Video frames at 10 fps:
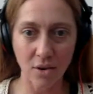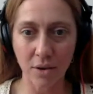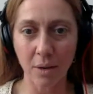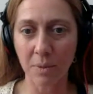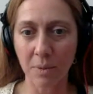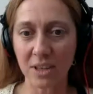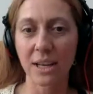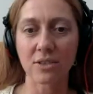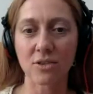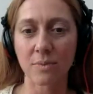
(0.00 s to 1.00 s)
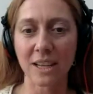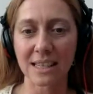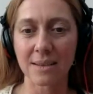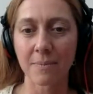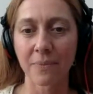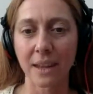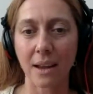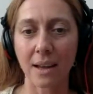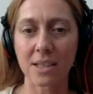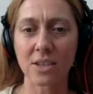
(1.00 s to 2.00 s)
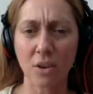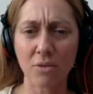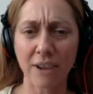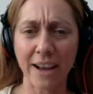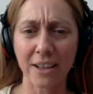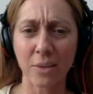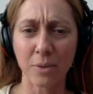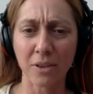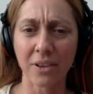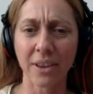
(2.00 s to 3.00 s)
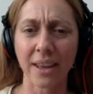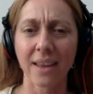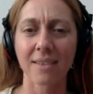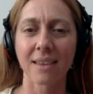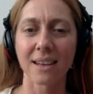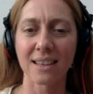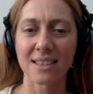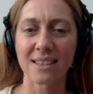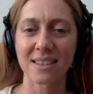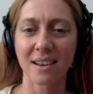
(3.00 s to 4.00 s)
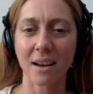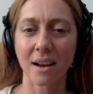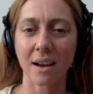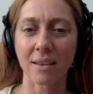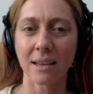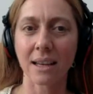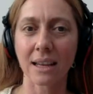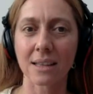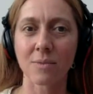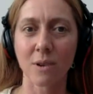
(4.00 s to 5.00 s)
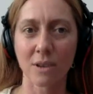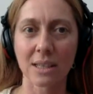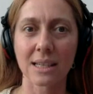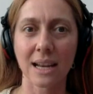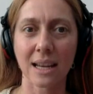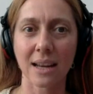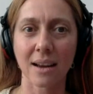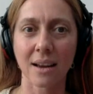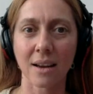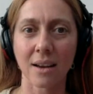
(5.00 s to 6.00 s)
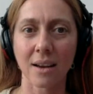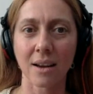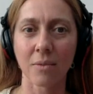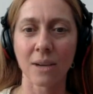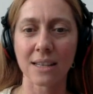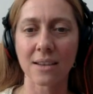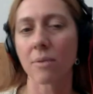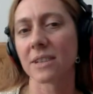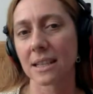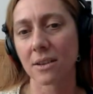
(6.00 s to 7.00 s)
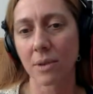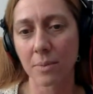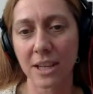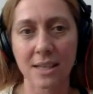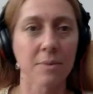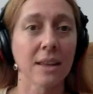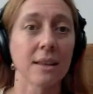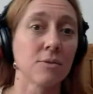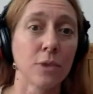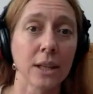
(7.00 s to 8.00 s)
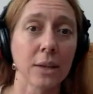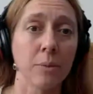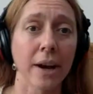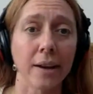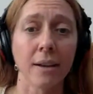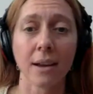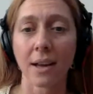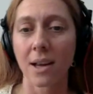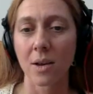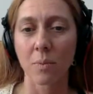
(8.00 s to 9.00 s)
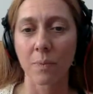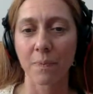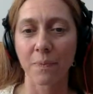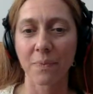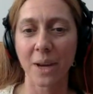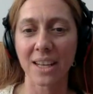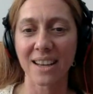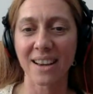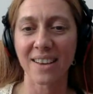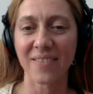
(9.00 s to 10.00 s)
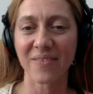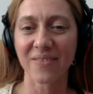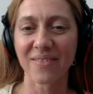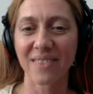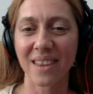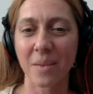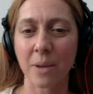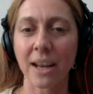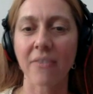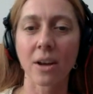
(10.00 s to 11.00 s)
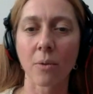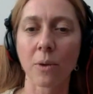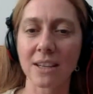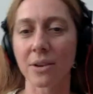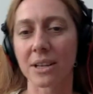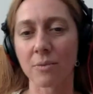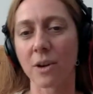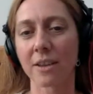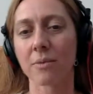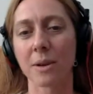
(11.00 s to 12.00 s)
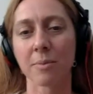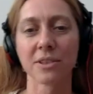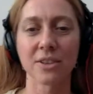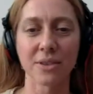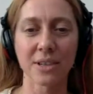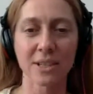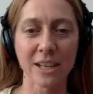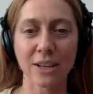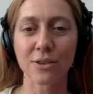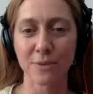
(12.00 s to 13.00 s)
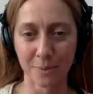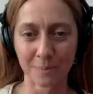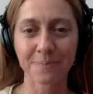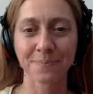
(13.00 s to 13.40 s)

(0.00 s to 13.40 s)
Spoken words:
talking between instruments is so valuable that I think it's worth taking a risk. Obviously, you don't want to play something that's really bad, but having a window into what other people do is really useful.